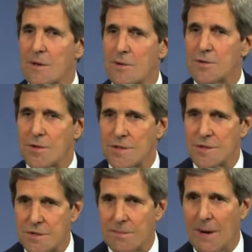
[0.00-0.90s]
own
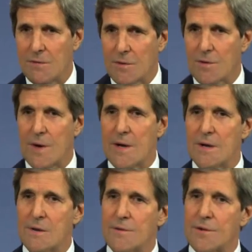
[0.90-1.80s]
choices about Ukraine
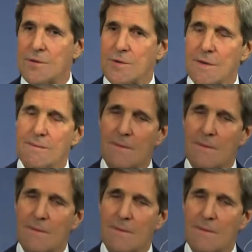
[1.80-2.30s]
in the future.